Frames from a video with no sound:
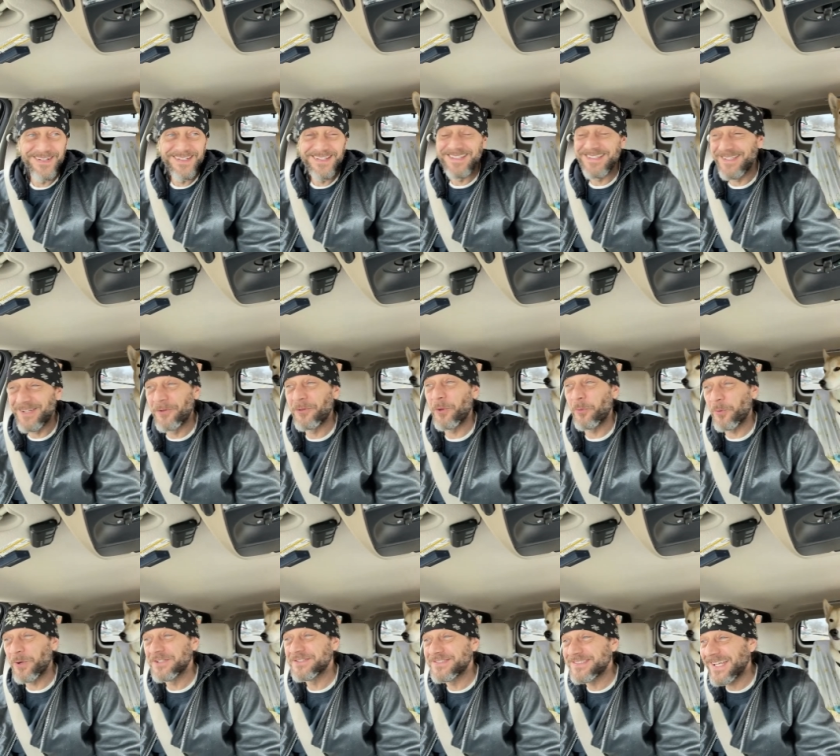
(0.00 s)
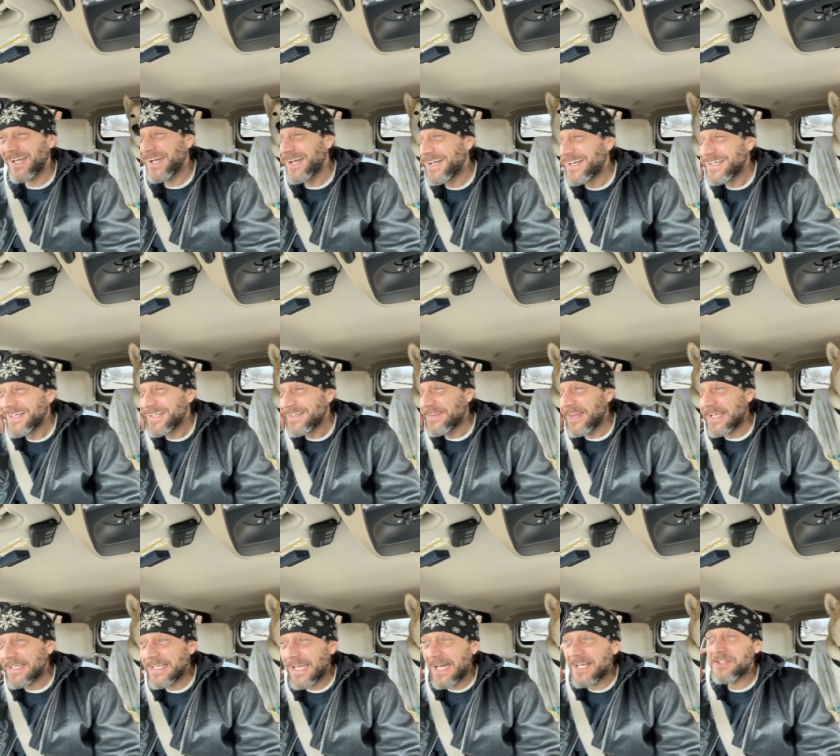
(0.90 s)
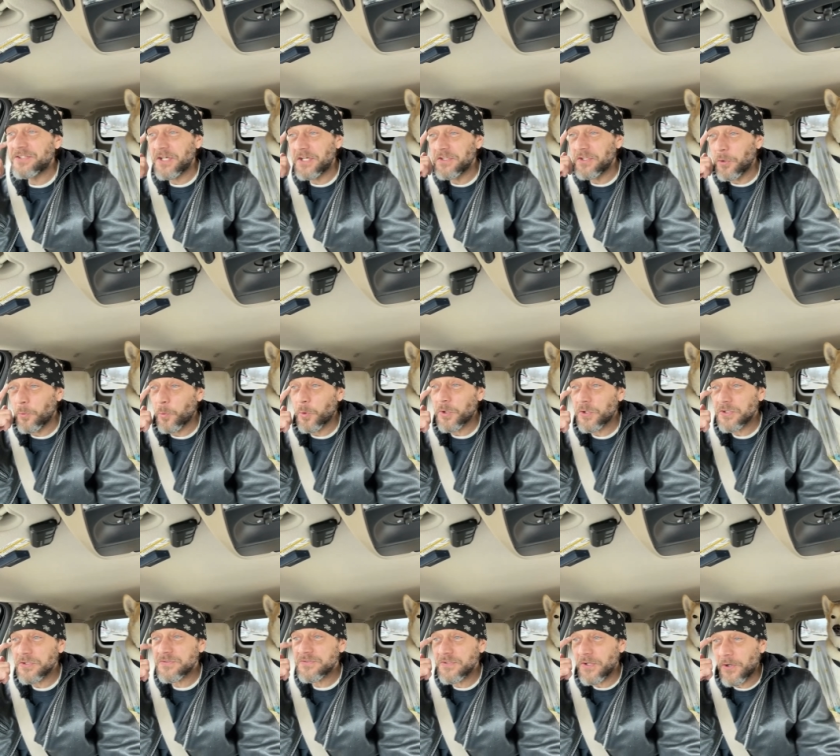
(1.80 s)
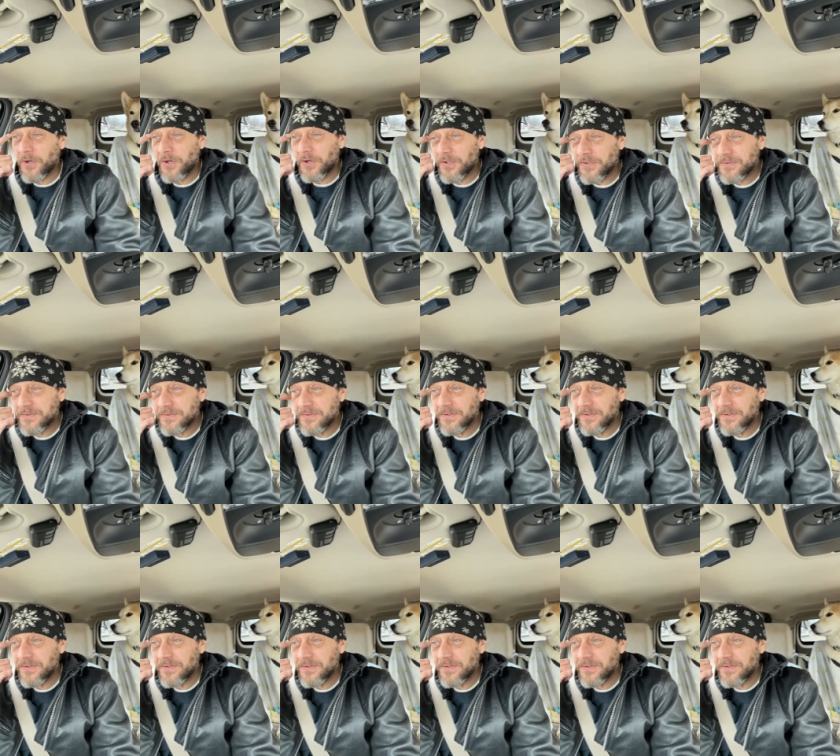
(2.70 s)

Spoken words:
you know, the ones that got done the worst are